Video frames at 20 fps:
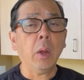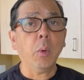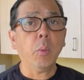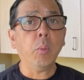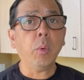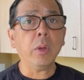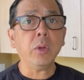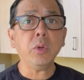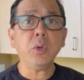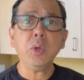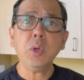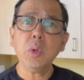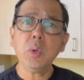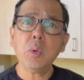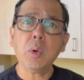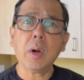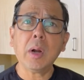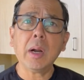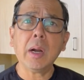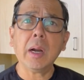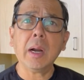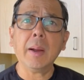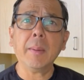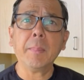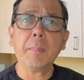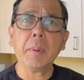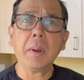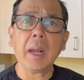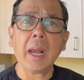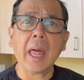when you are
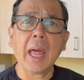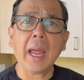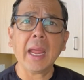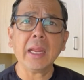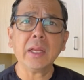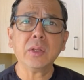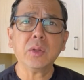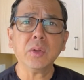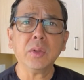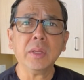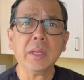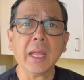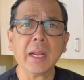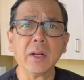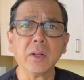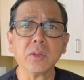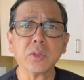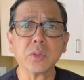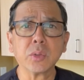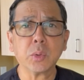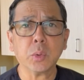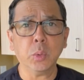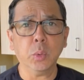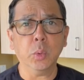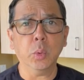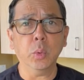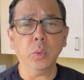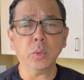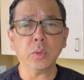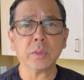applying to dental
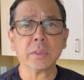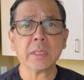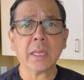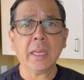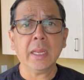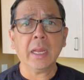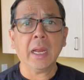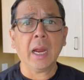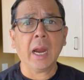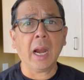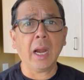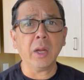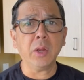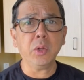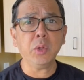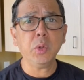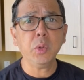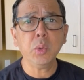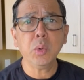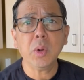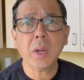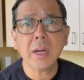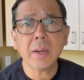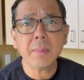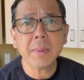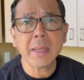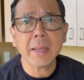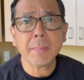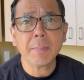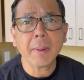schools, are you going to
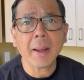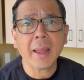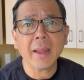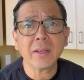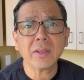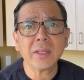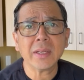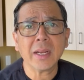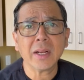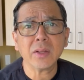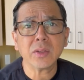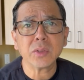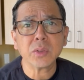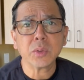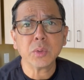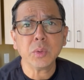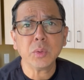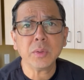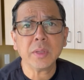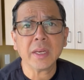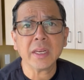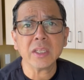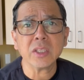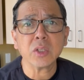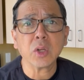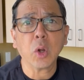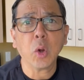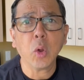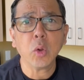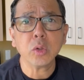be applying to dental school that is
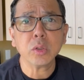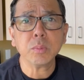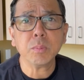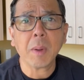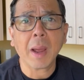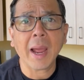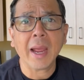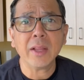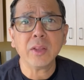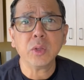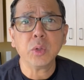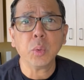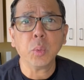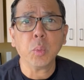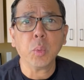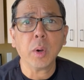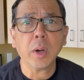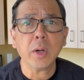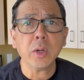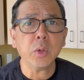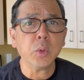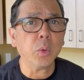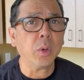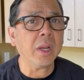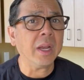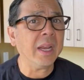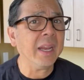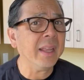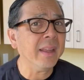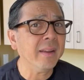close by to where you
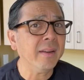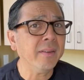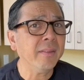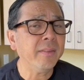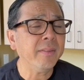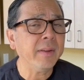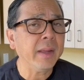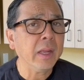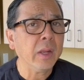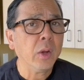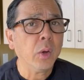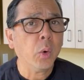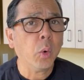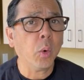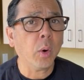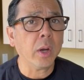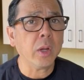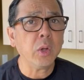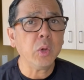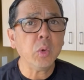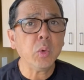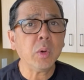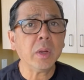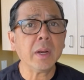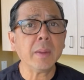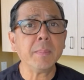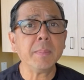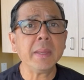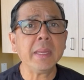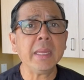live? Or are you going
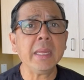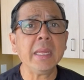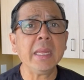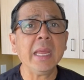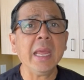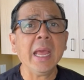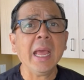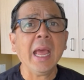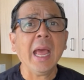to be